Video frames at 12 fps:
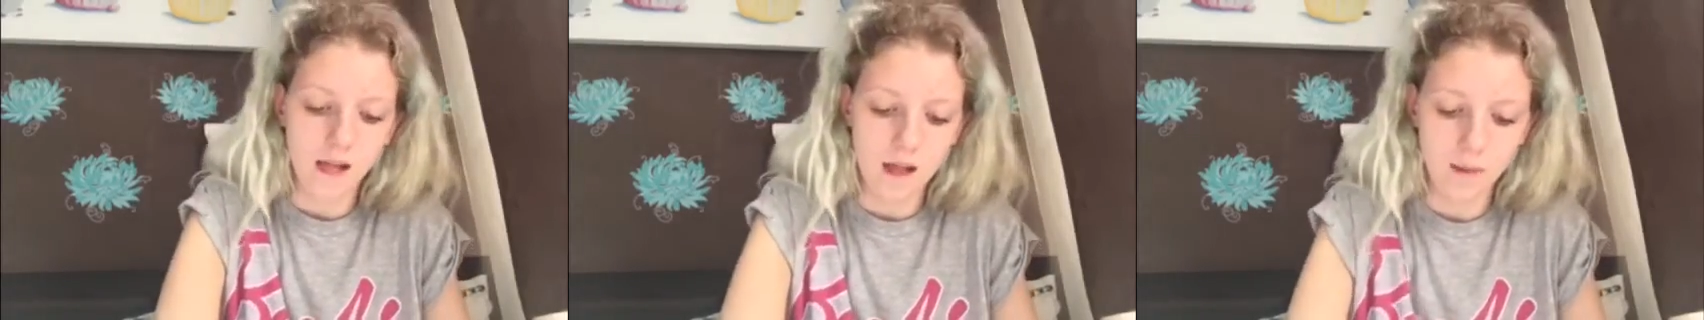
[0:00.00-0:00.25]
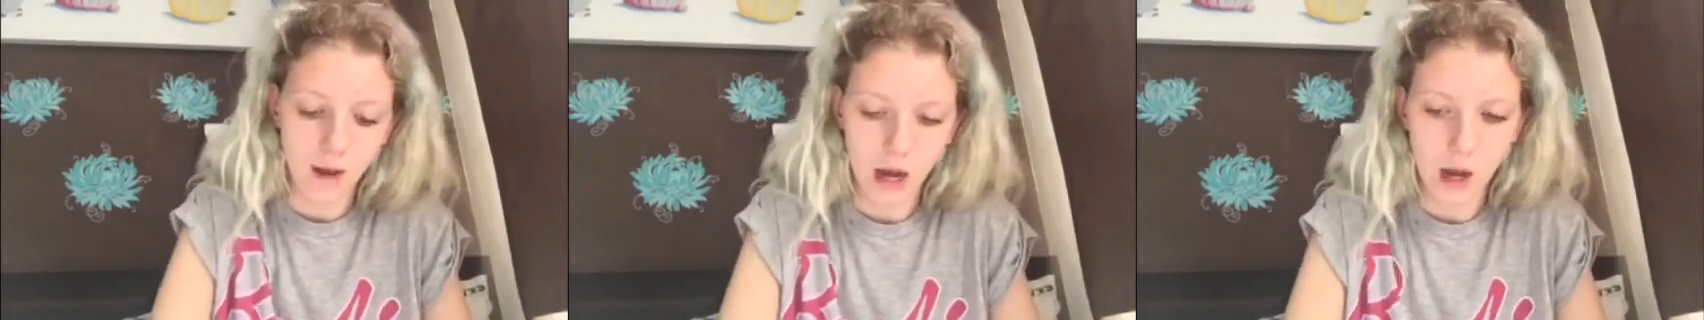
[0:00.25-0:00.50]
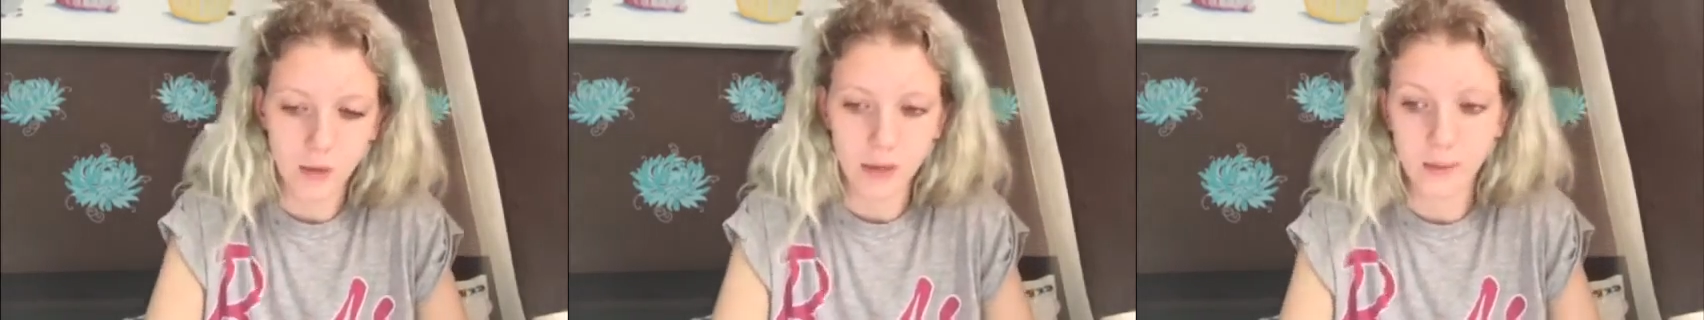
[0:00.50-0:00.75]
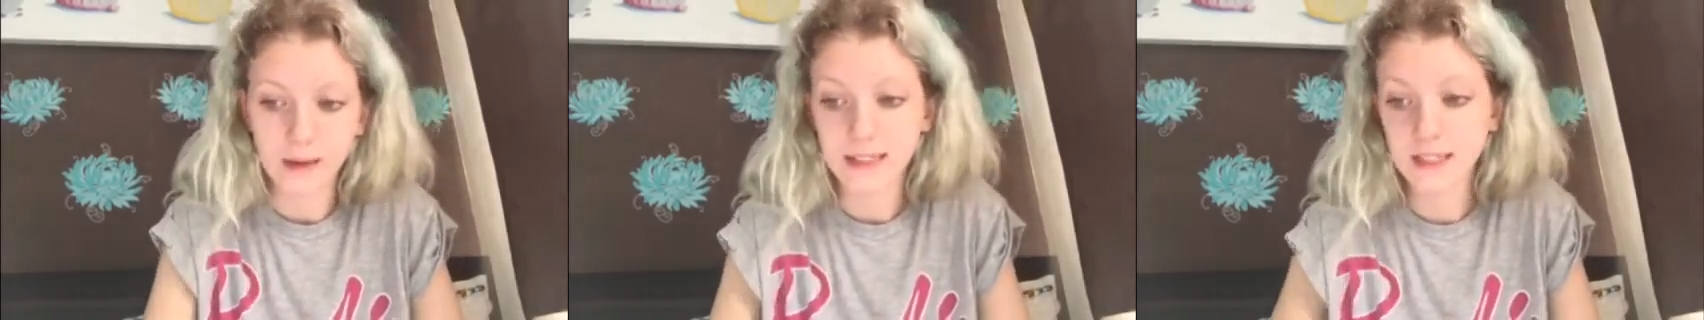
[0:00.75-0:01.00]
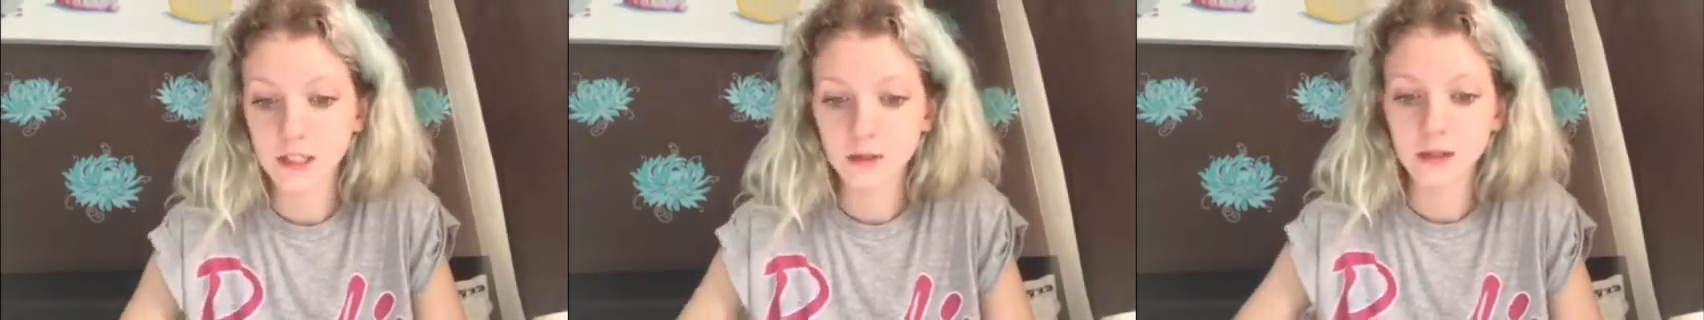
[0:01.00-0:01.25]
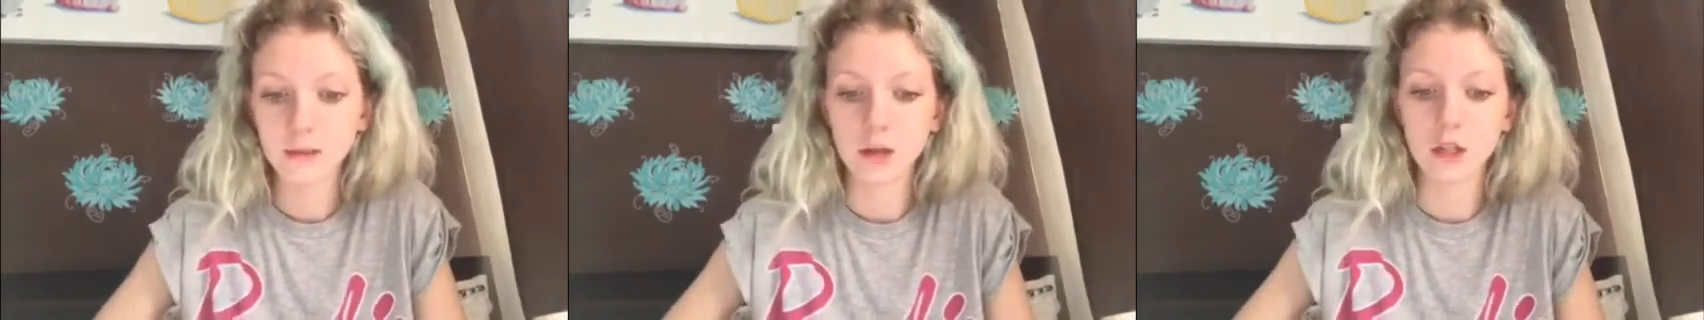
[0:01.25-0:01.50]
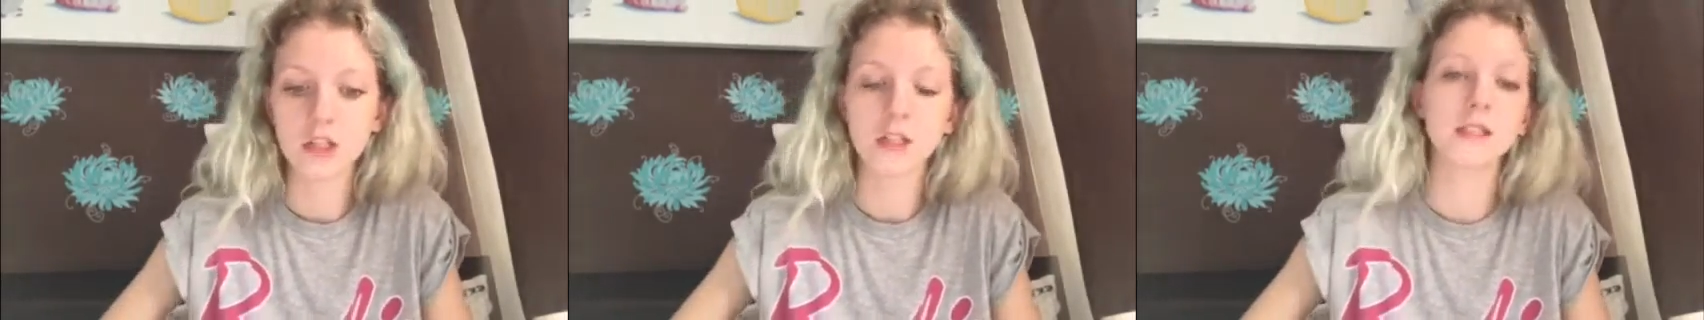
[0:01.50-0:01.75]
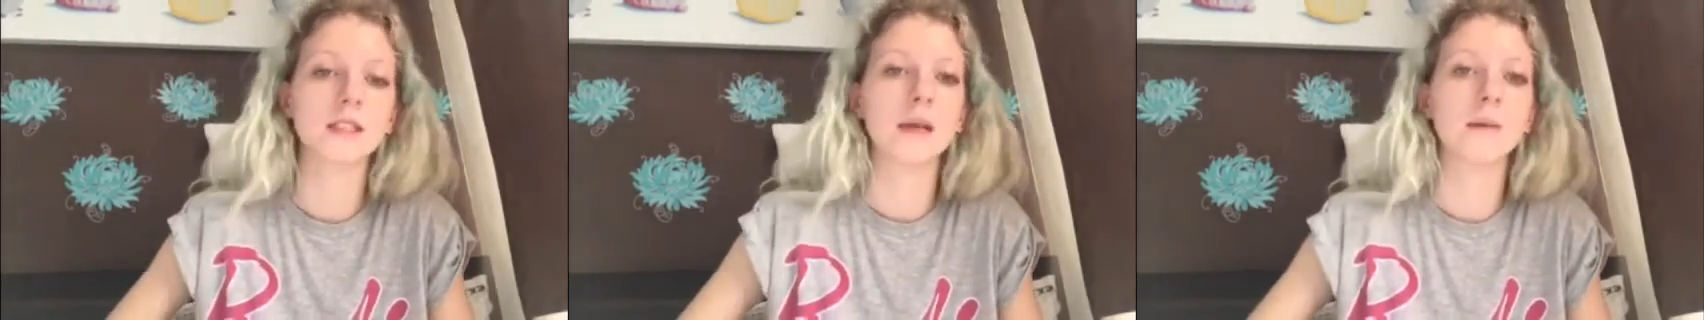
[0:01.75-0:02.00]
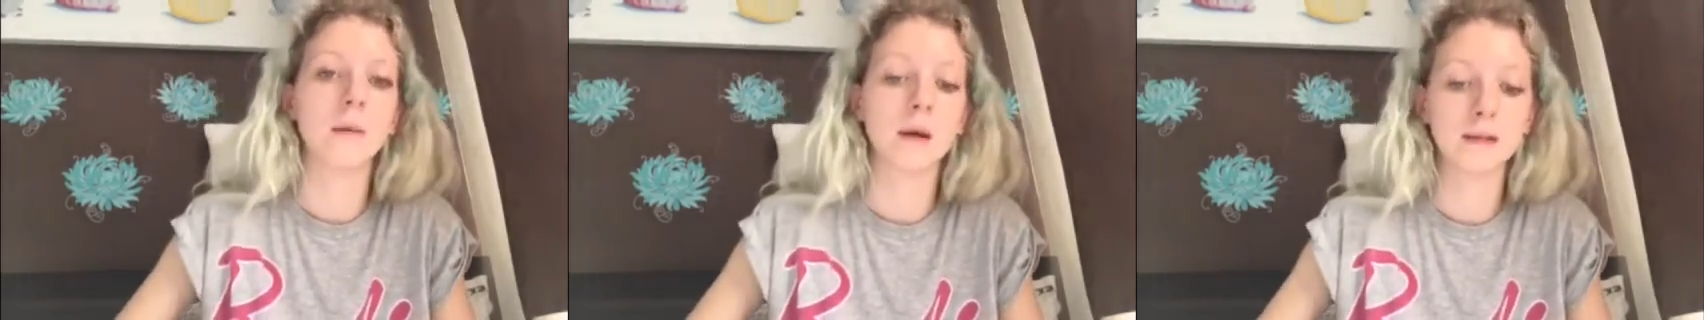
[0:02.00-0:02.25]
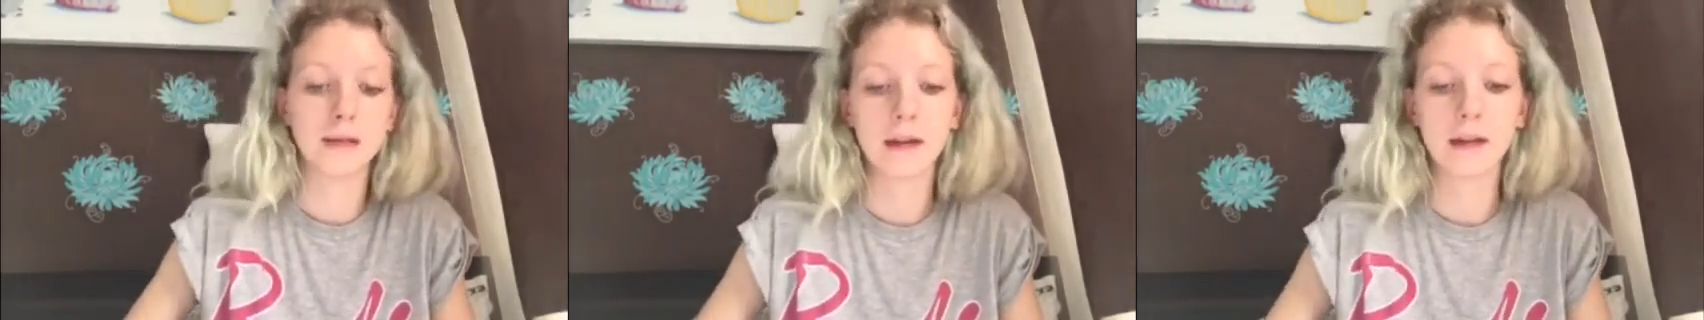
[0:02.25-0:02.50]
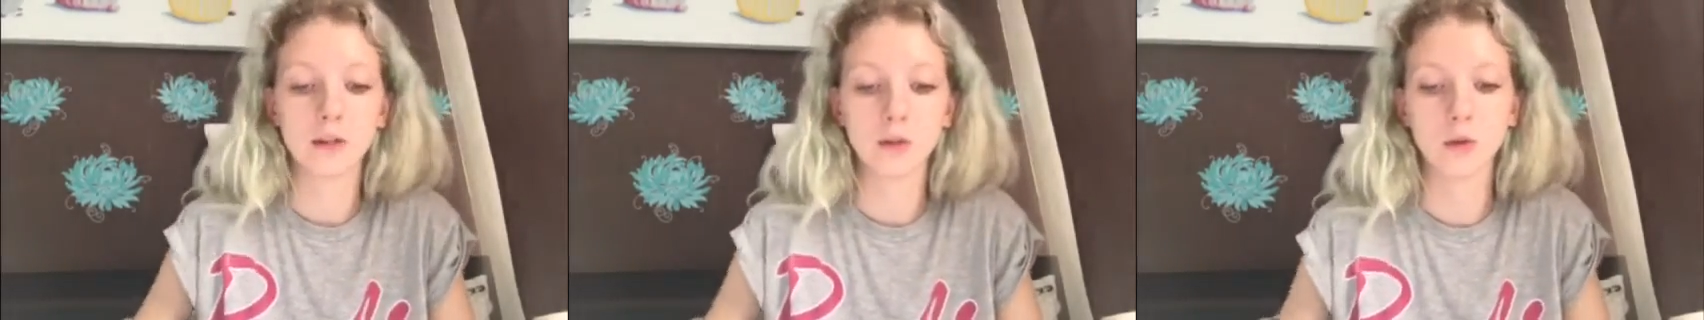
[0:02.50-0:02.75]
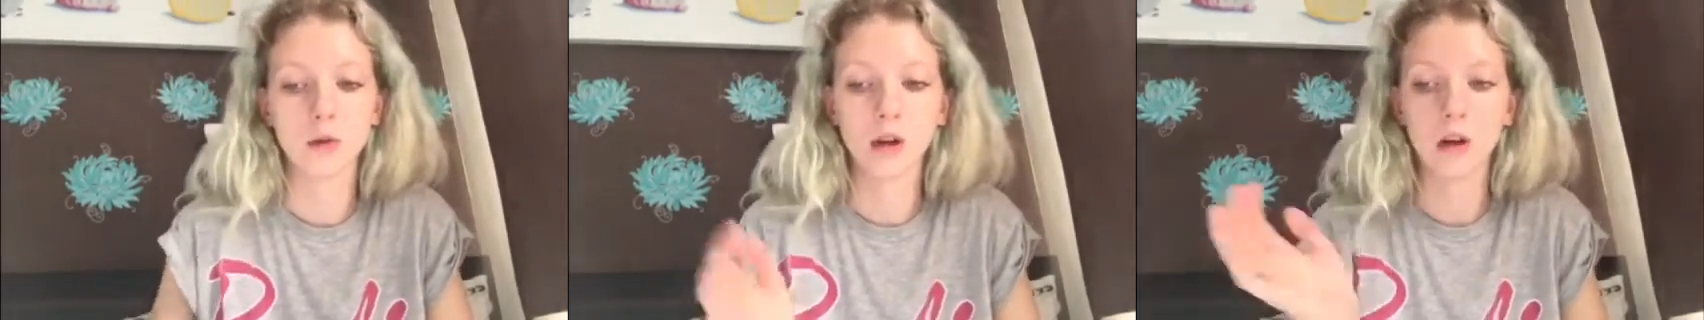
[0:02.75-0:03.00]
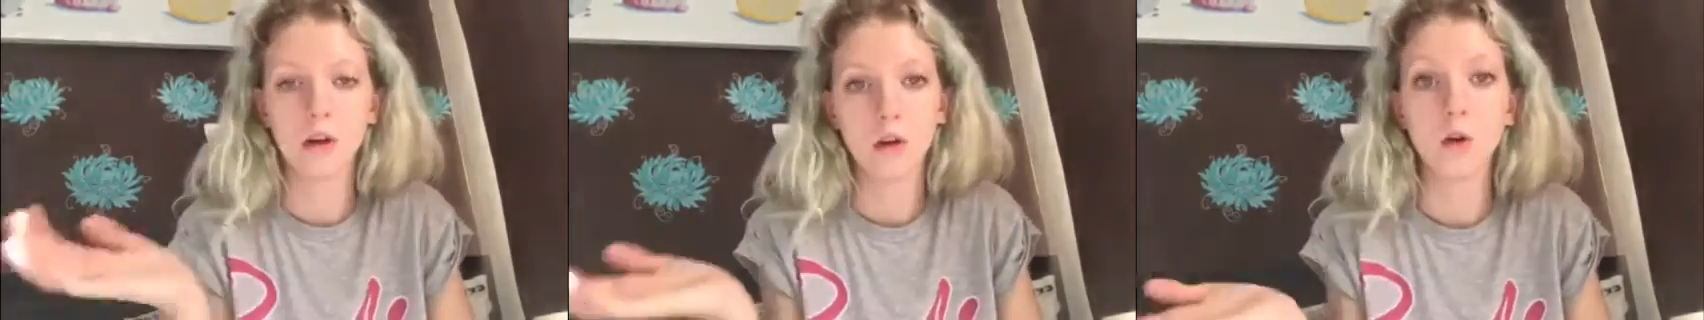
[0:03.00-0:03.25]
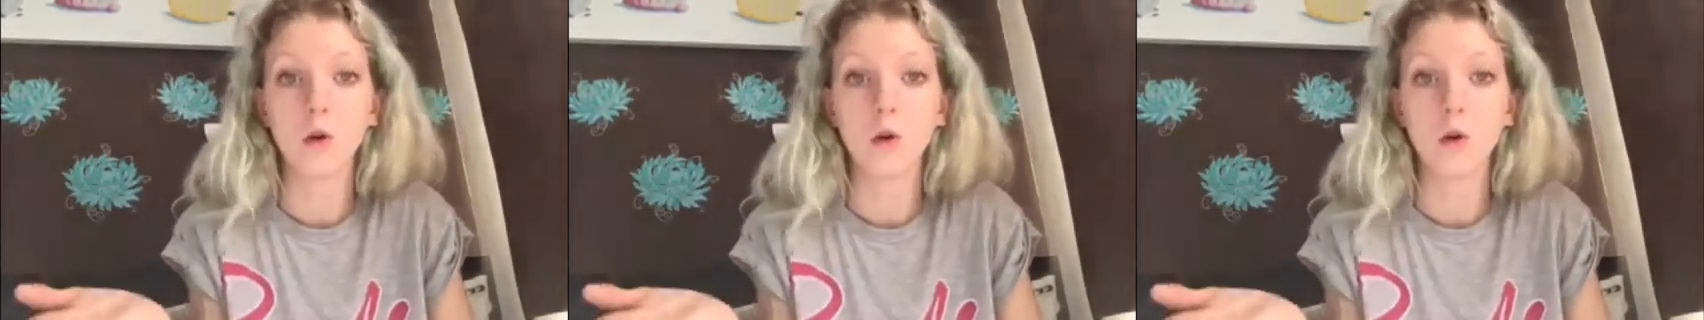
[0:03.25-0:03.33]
about how they were considering emotionally unstable personality disorder,